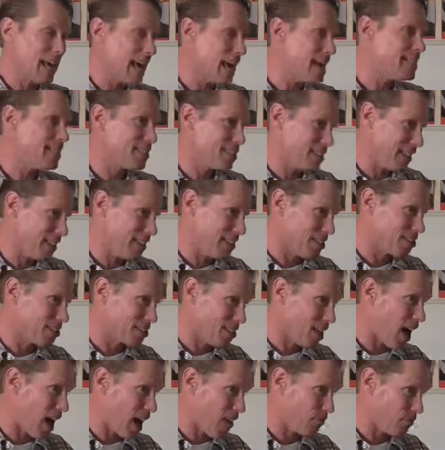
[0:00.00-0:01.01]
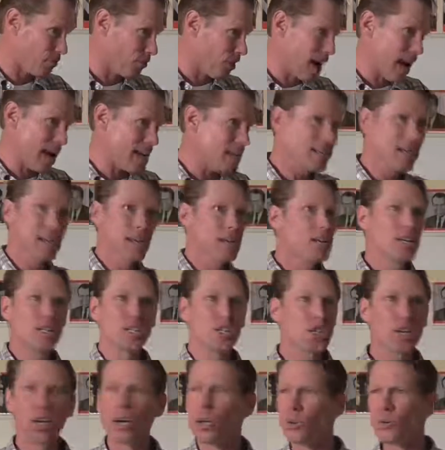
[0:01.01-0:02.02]
tasting stuff, right?
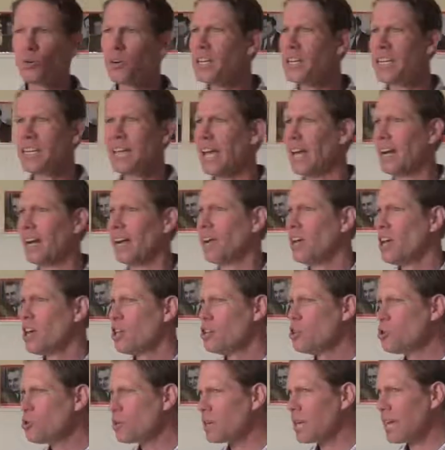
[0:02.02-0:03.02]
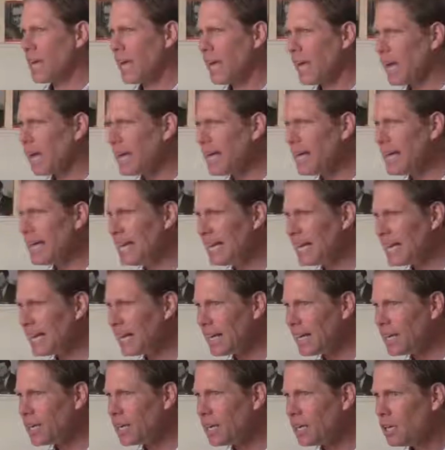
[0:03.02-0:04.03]
Children can't. You can't eat
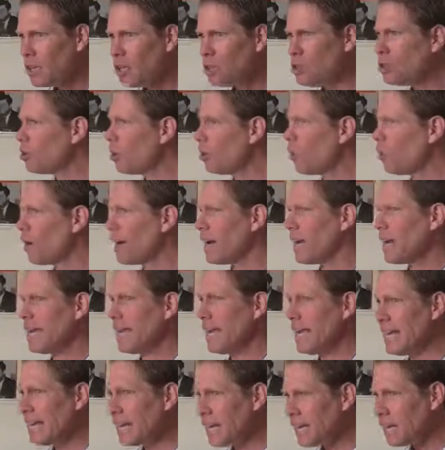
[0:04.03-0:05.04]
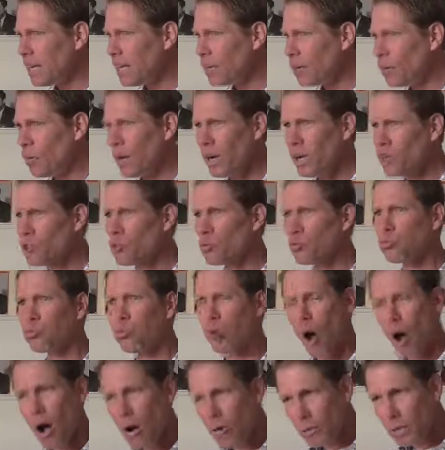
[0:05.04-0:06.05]
it? You don't want to eat it? What is
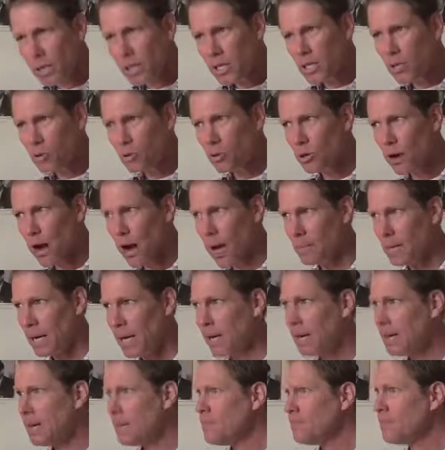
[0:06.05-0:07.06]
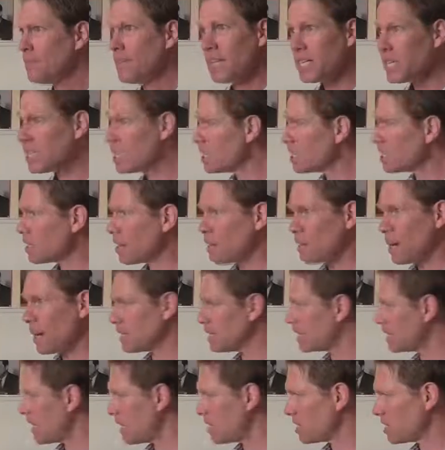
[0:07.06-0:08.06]
wrong with you, Grandma? This is the
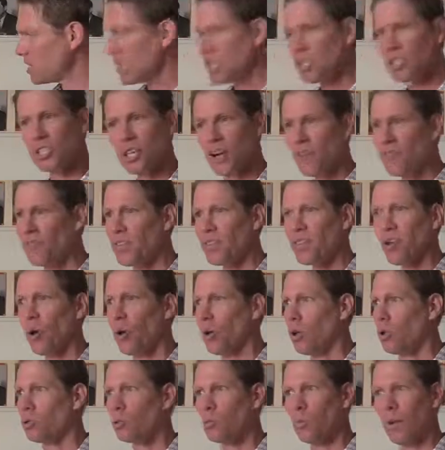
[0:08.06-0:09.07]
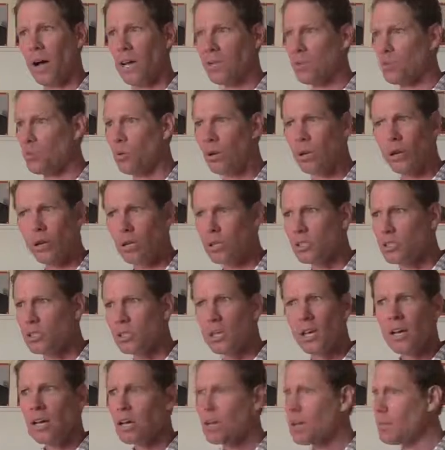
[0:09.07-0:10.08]
best tasting stuff in the whole wide world.
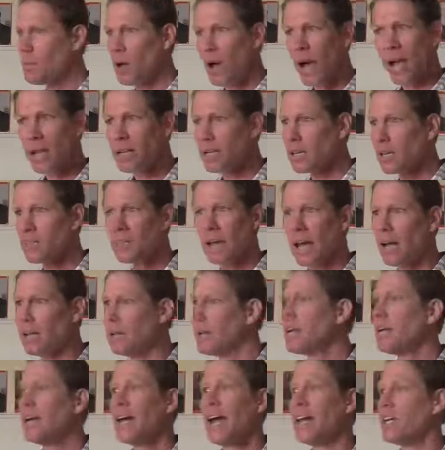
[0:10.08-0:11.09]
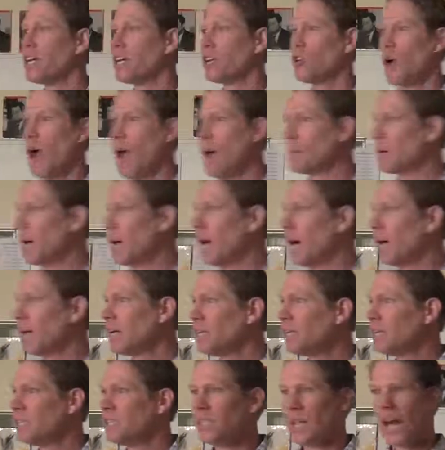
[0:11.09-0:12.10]
Come on, come down. And Grandma,
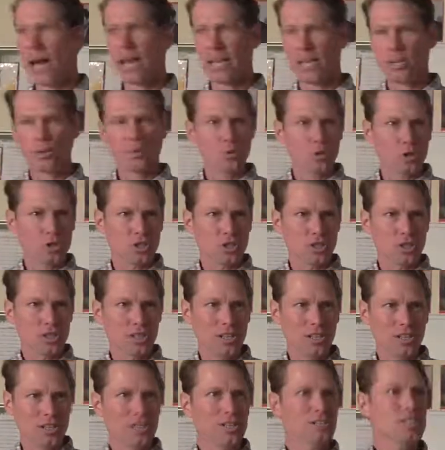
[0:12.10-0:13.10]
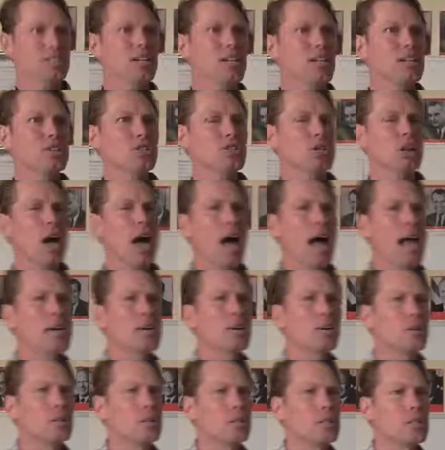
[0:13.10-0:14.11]
not interested. See, a
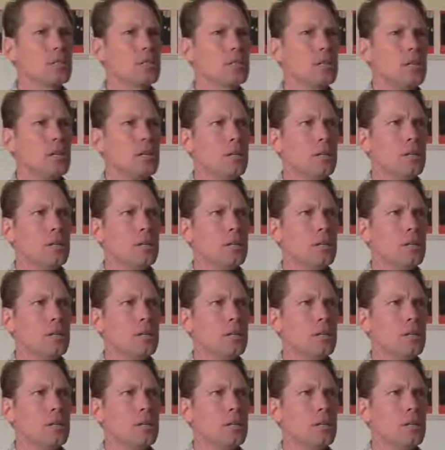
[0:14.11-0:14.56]
child